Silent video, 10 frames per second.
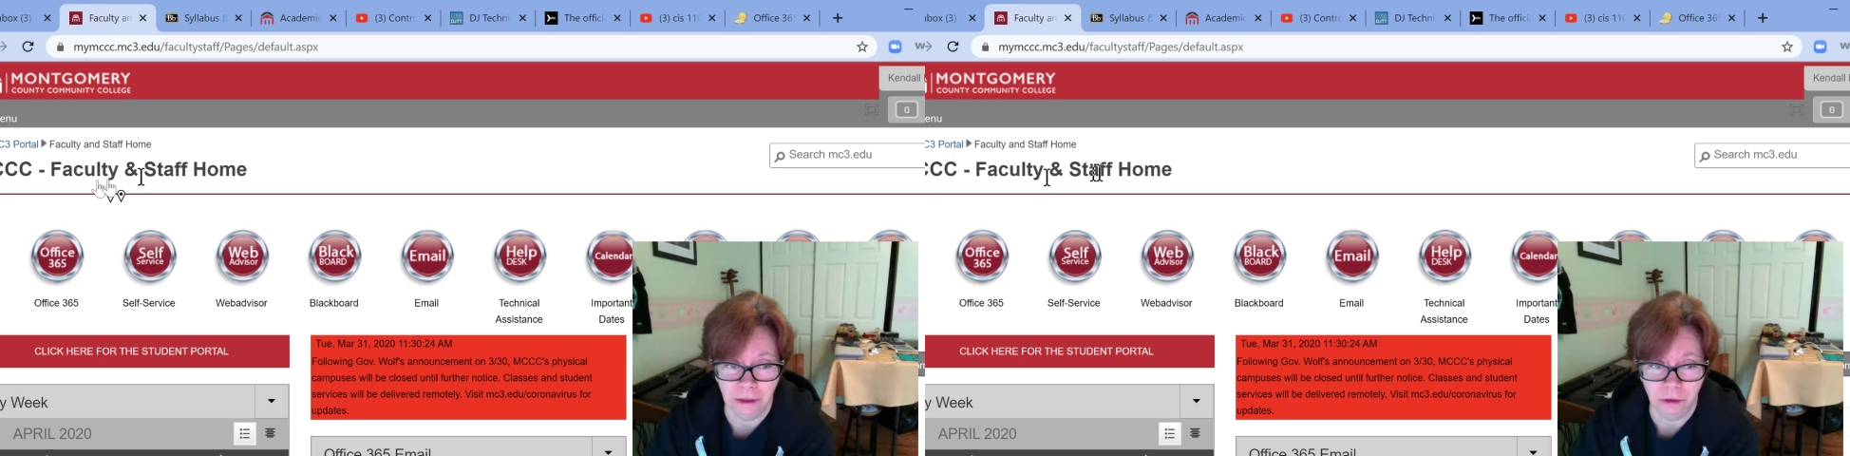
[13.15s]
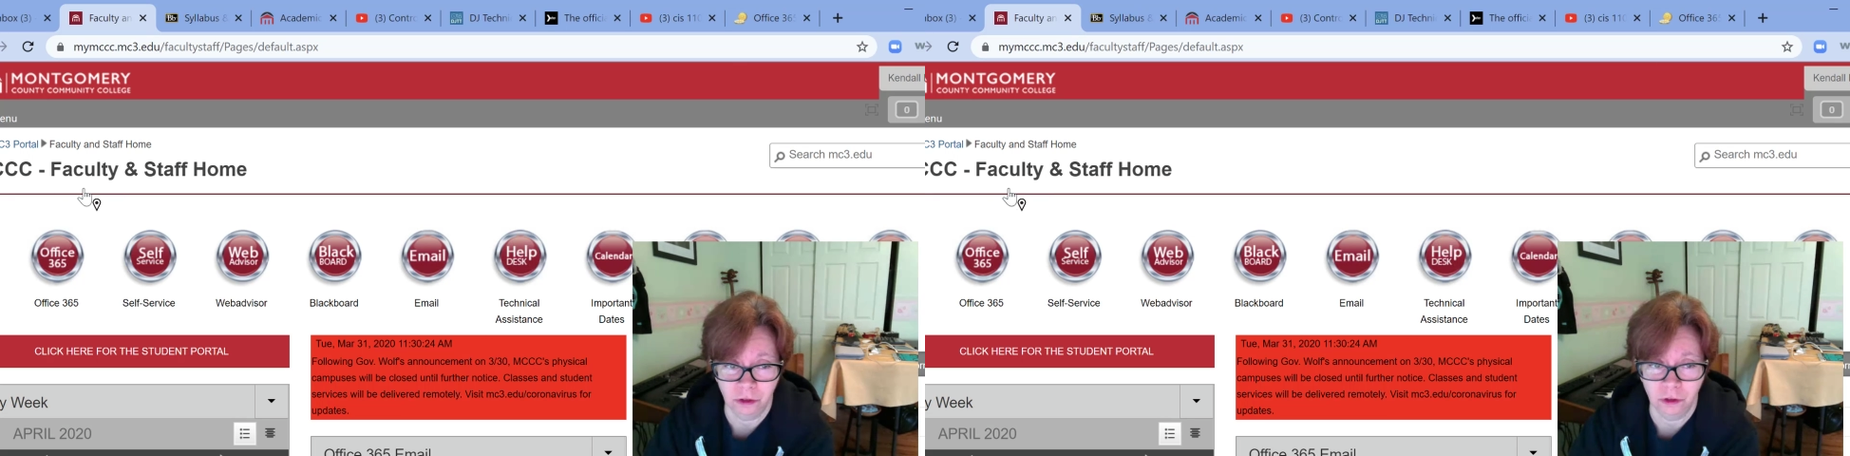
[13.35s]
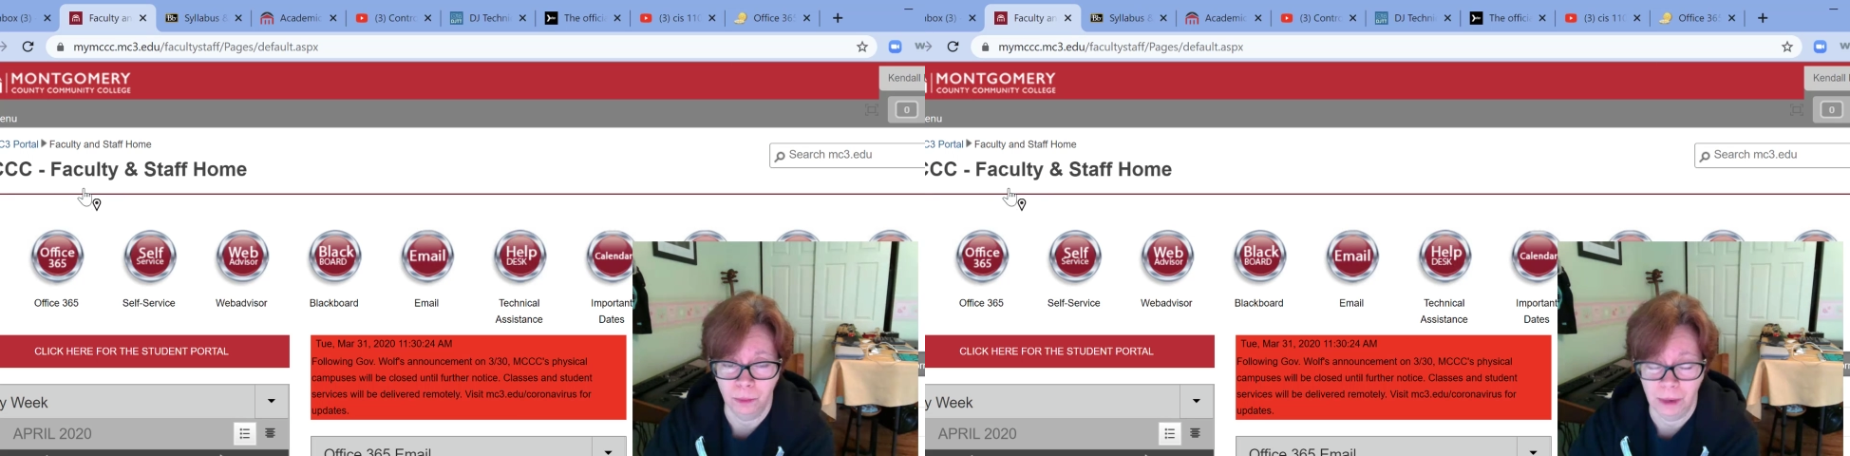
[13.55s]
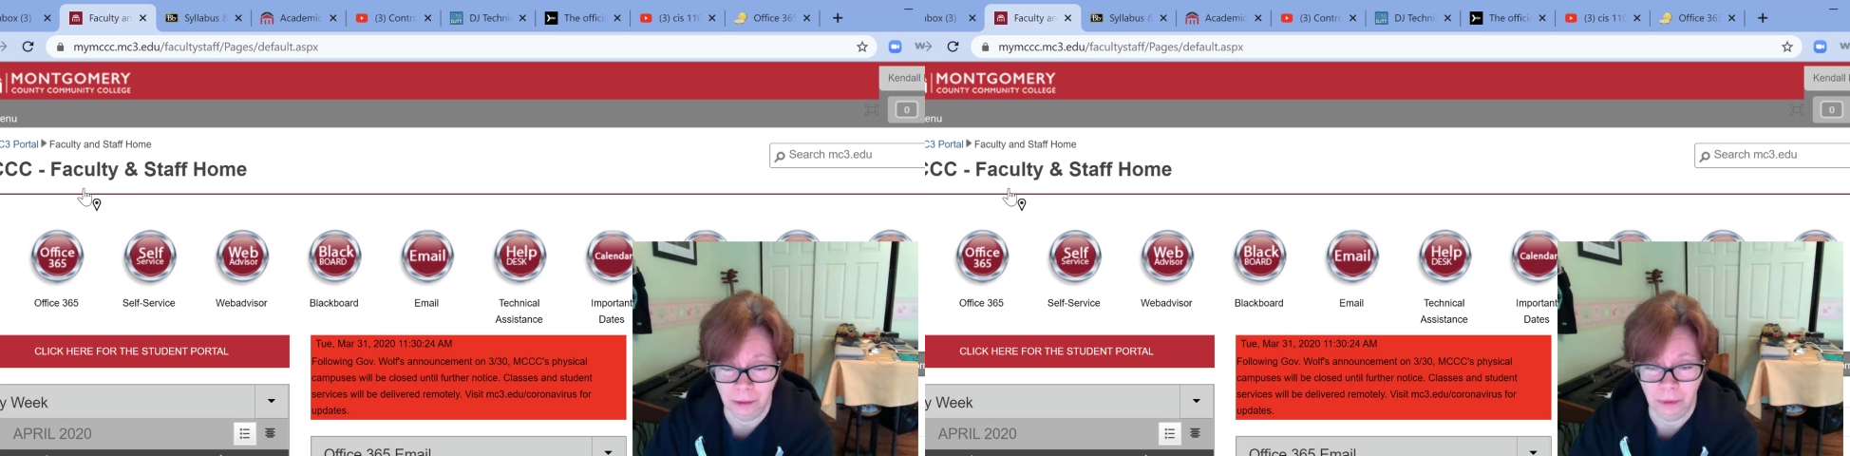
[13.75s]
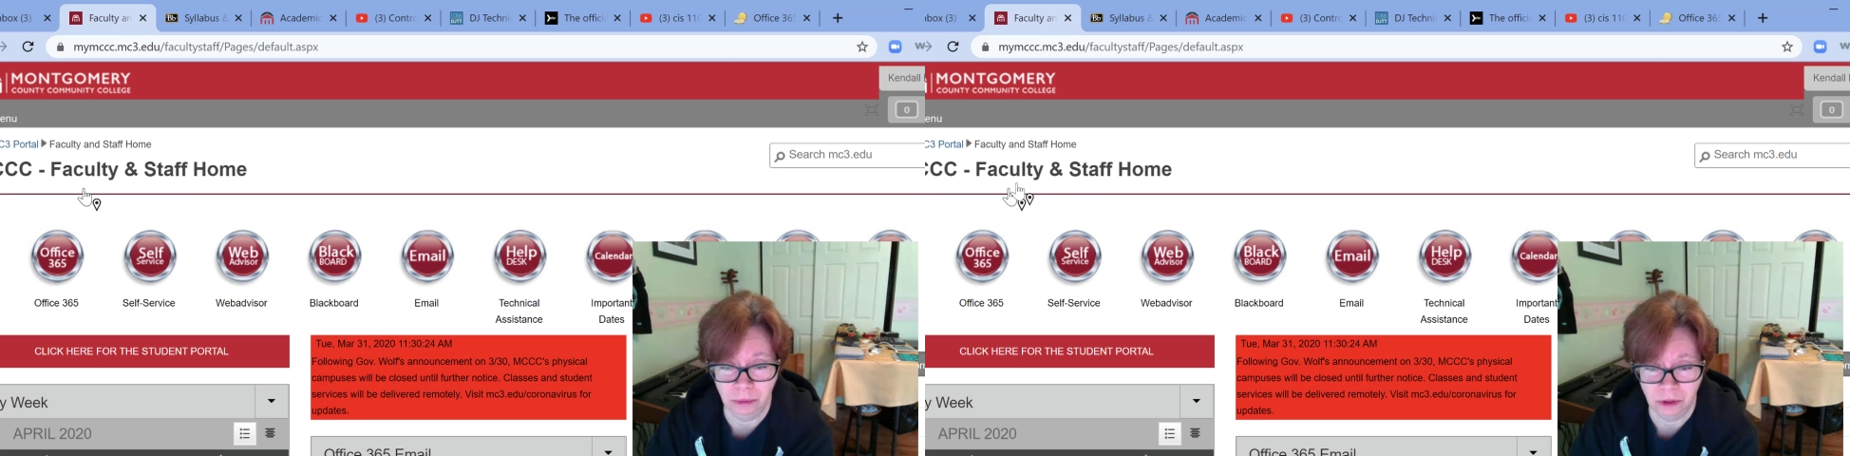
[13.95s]
Now this is
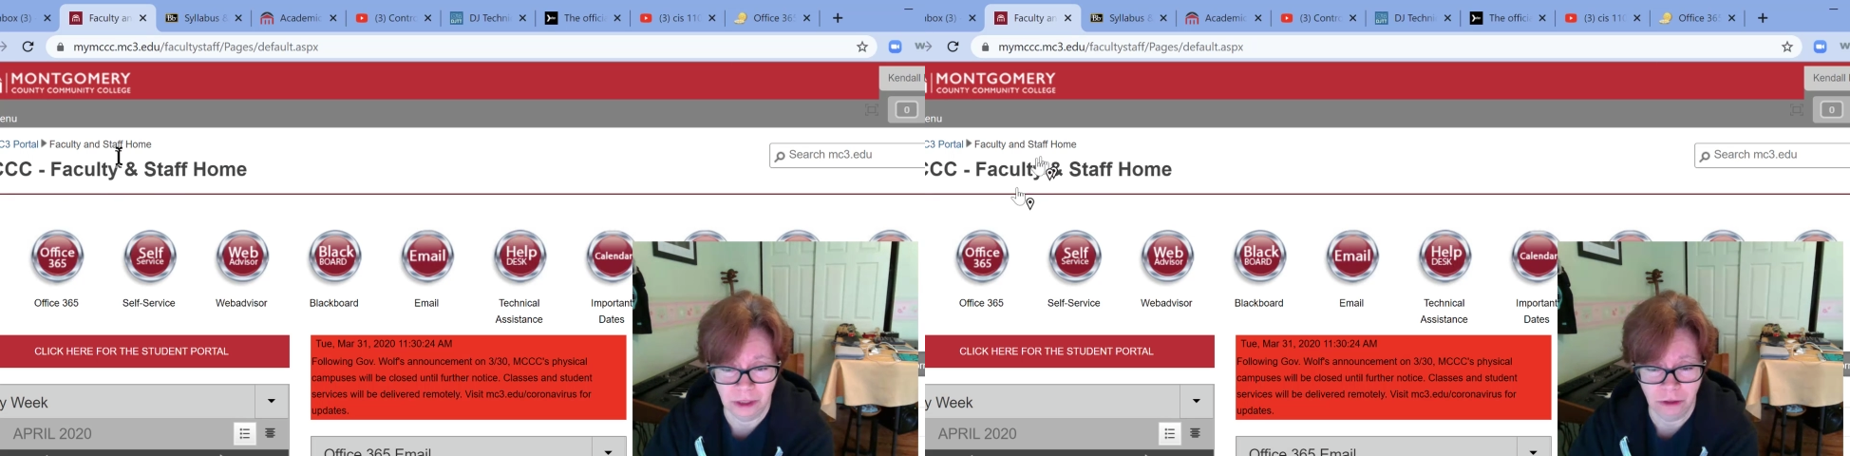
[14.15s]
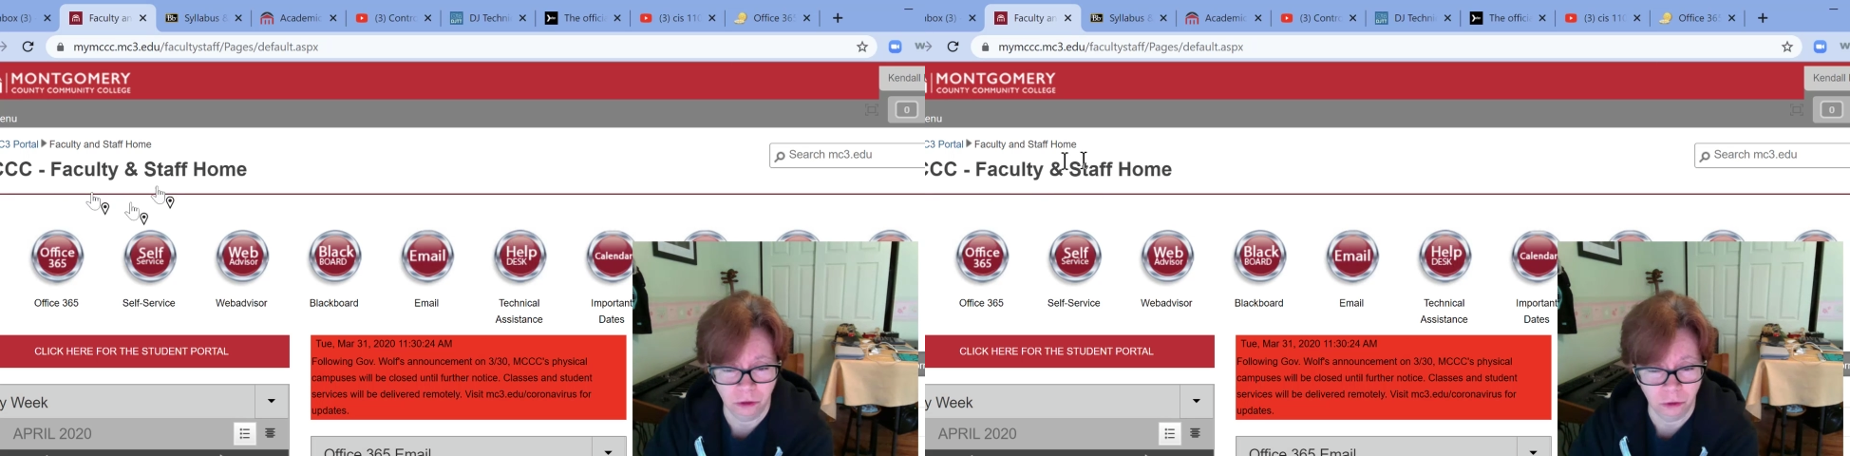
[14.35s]
my website,